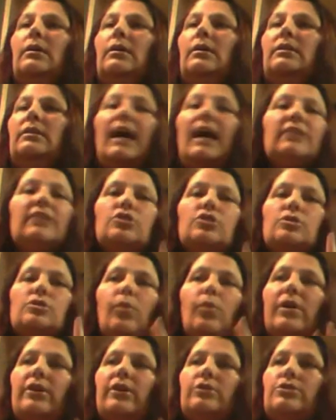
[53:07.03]
Not just
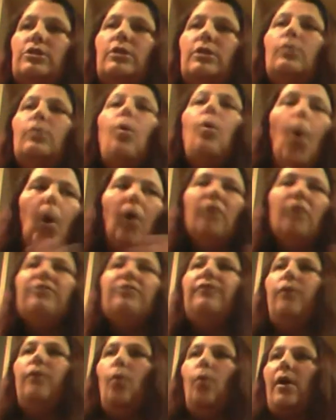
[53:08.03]
1 or 2, all
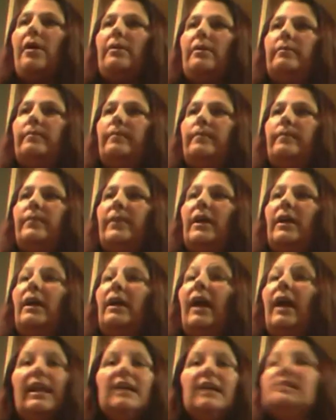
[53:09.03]
4.
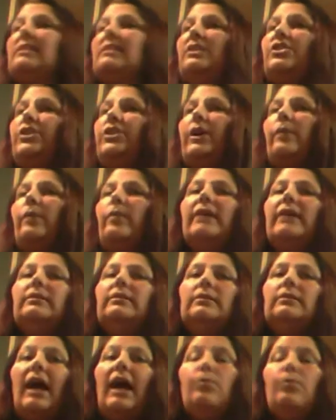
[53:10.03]
And I said, you know what?
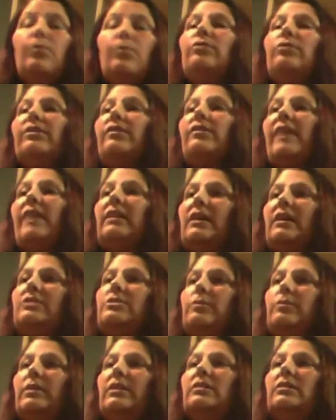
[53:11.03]
I will regret not
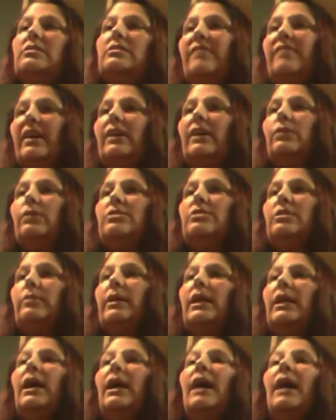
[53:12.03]
doing this if I don't do it.